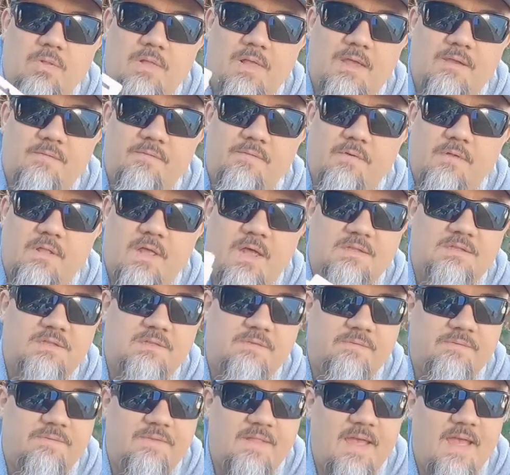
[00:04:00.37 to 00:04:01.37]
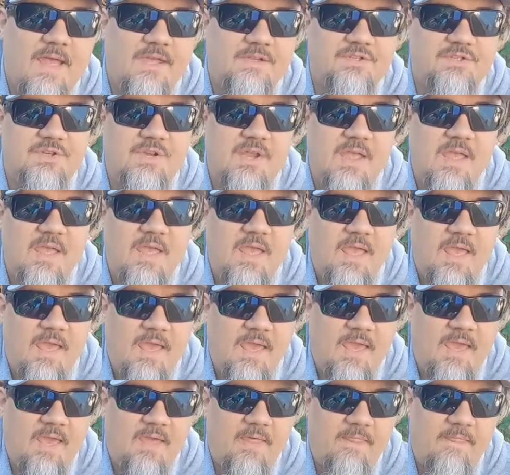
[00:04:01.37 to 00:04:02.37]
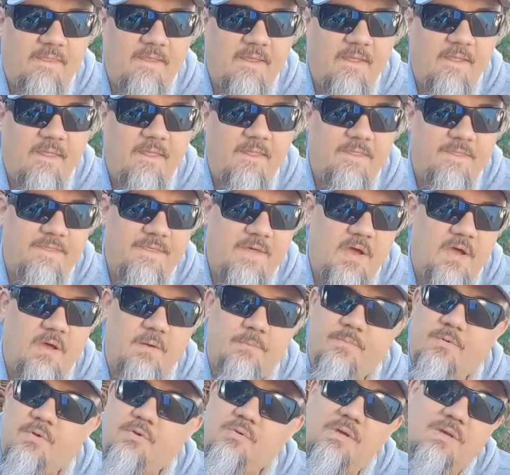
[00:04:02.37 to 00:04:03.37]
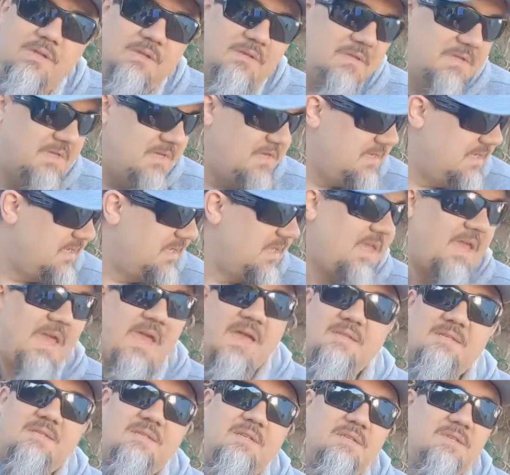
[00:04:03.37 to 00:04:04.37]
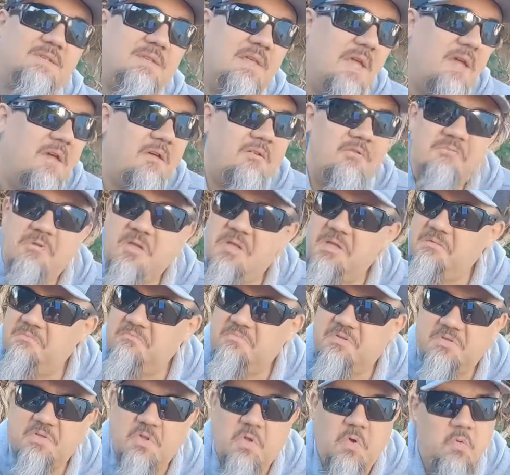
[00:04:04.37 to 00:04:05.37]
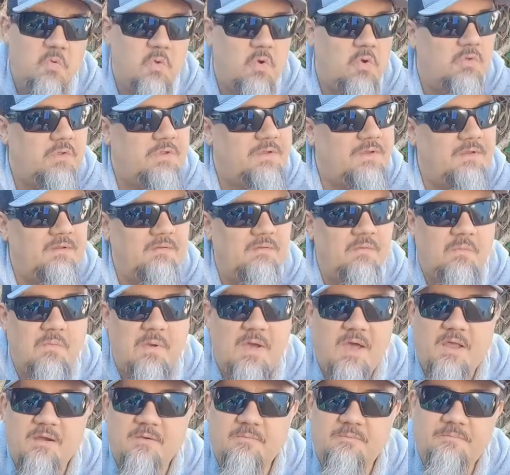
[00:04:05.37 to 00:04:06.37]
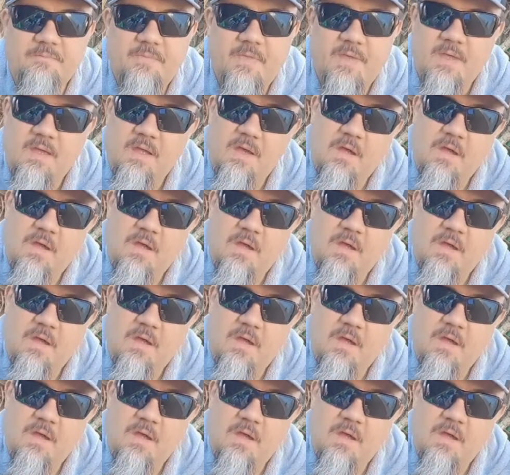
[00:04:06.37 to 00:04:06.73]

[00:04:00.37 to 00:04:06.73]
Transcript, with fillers: blade for lots of flash and thump. You can cast this out and slow roll it near the bottom